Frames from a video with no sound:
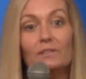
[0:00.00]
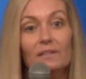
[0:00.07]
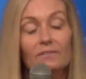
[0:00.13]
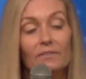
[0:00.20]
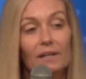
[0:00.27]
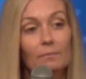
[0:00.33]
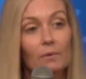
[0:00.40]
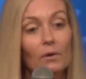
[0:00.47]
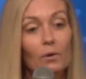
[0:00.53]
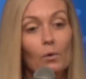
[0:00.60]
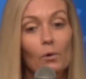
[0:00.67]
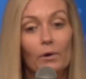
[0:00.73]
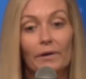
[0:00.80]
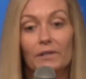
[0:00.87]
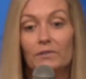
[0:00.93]
using Venmo
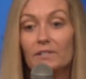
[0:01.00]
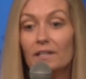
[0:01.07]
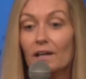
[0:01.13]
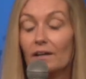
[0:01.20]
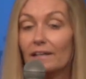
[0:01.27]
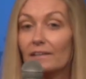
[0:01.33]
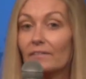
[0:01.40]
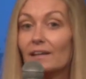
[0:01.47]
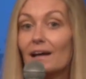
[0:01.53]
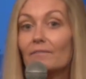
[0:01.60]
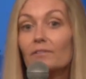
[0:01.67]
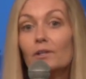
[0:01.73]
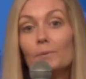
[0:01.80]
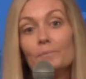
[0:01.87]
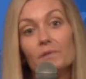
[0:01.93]
or using our giving
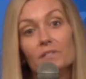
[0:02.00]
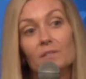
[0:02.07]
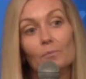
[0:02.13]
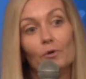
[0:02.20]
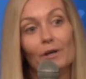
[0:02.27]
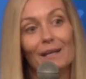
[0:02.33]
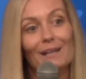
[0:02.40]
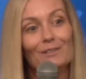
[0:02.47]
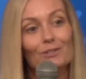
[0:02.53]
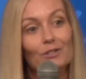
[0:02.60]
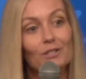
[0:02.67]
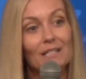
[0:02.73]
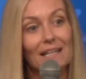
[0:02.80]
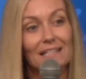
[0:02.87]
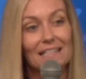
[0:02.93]
envelope this morning.
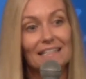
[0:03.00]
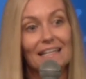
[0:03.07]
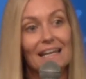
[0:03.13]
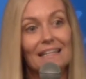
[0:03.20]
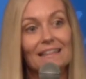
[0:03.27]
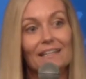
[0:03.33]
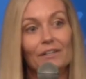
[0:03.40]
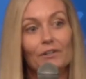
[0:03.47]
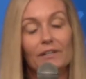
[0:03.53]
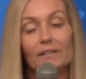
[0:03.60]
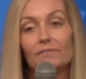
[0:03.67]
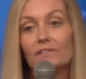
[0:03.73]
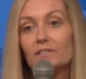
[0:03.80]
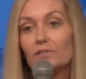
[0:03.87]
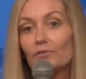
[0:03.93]
Just indicate that your
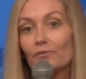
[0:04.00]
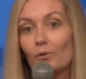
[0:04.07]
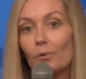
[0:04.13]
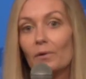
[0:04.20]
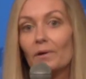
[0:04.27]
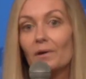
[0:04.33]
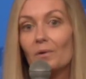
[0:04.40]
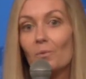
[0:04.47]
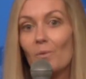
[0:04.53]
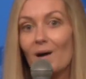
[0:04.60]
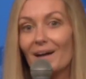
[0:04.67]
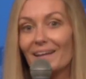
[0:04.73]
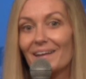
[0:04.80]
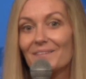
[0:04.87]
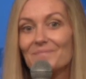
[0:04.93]
gift is for
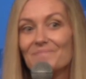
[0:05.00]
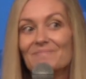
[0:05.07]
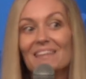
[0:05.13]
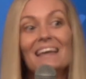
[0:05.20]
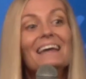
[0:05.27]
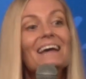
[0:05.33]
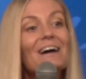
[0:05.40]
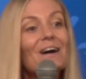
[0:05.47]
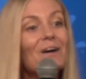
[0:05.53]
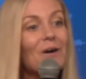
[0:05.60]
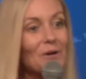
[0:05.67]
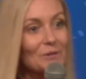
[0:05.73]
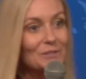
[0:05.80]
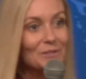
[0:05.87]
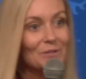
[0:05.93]
Awana.
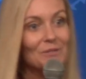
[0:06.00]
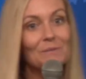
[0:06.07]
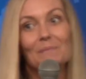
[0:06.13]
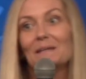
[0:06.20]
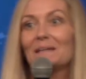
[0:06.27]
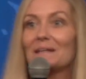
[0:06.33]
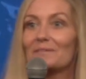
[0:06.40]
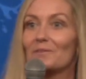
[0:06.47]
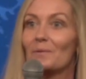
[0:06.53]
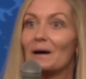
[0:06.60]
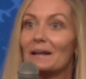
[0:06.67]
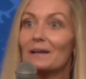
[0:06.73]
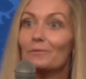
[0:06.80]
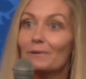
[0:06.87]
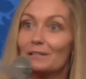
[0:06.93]
Also, speaking of
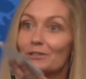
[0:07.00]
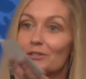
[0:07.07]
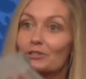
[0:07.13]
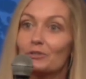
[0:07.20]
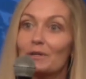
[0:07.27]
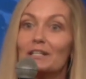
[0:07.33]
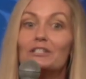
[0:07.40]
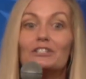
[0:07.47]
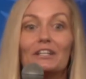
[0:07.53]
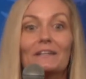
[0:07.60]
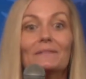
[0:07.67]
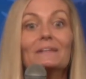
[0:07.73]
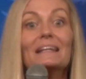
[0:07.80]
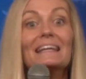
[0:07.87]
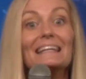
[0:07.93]
Awana,
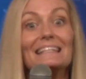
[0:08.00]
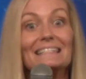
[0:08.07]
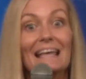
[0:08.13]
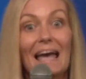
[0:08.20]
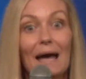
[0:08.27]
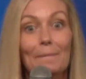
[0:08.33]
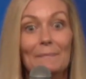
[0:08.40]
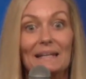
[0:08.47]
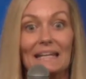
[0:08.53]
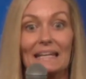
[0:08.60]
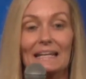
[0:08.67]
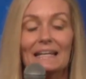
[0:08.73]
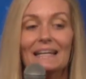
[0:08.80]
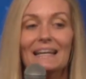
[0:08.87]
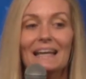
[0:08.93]
registration is
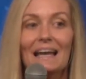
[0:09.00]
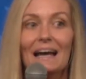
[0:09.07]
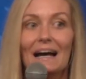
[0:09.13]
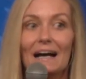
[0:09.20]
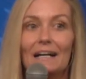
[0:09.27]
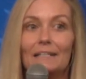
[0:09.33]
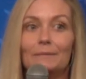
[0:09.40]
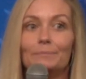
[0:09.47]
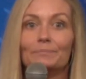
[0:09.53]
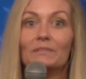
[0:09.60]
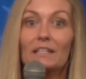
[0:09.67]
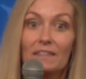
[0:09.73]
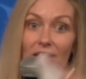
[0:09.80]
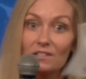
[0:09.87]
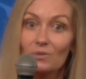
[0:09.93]
happening
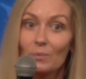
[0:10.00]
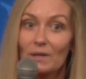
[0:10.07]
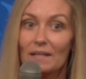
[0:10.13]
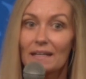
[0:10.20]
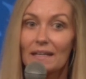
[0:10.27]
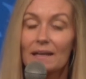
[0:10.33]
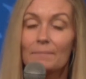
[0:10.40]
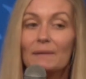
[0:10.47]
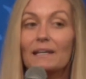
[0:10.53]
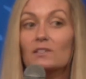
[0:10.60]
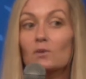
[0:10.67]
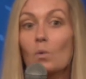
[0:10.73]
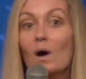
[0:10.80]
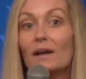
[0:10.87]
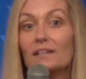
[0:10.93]
this week because
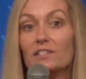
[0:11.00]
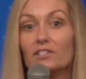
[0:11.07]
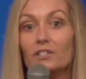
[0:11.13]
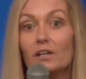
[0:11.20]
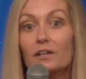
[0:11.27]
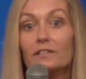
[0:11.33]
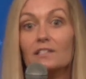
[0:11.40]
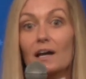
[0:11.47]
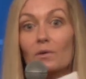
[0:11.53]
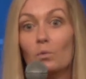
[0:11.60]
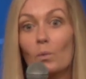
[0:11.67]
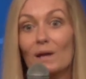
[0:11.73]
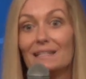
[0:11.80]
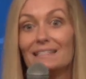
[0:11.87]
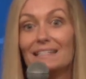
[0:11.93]
Awana starts
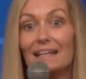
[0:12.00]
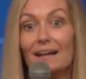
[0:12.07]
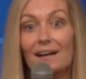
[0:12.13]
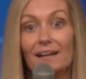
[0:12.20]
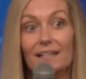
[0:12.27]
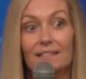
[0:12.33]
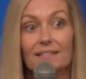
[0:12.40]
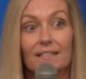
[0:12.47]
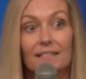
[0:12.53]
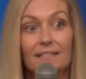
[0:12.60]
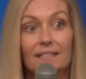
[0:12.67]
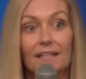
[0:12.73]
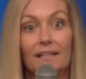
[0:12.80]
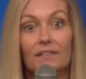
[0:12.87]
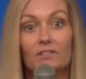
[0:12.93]
on Wednesday, August
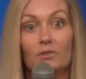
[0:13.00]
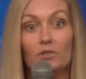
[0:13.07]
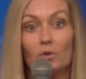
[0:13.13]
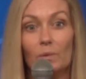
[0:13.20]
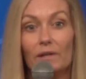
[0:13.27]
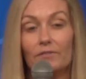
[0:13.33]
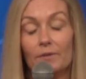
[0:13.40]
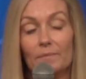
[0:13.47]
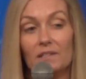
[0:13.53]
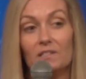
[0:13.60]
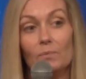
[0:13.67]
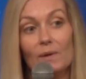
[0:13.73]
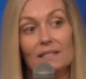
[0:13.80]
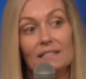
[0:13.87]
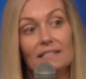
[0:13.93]
16th. So it's a week from
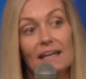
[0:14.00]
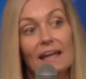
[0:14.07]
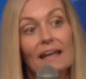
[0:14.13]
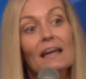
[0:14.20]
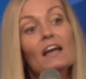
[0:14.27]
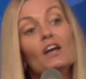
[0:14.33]
this Wednesday.